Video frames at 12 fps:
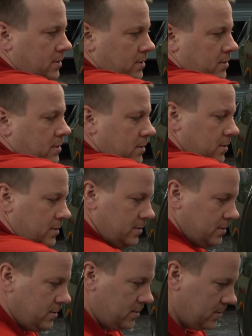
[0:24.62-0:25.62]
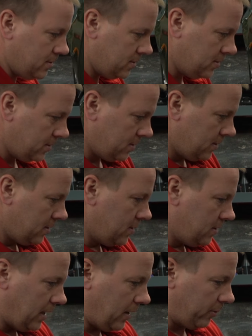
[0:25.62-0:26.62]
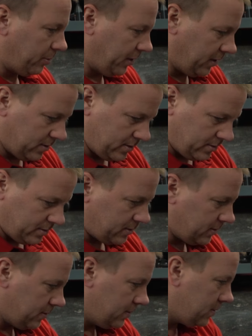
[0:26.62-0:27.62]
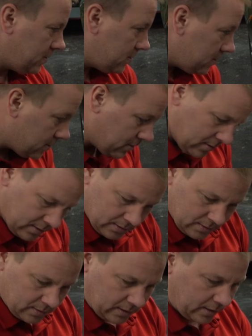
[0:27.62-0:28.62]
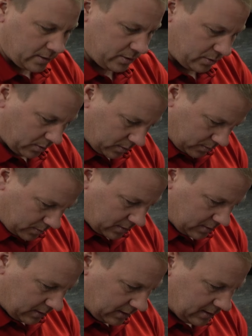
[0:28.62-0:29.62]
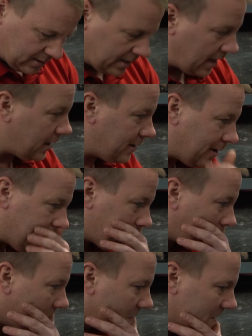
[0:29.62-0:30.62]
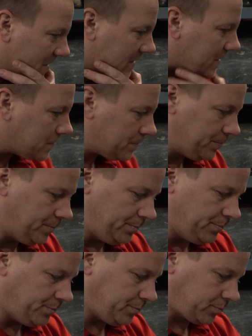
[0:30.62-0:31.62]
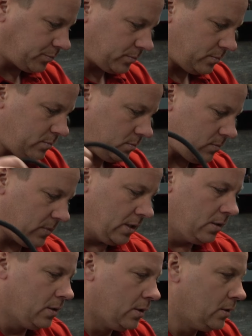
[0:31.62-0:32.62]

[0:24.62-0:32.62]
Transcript: it's not always the easiest to just bolt something on. So this isn't like a regular repair facility where you're like, I got a wheel bearing for a 98 Ford Taurus. It's like,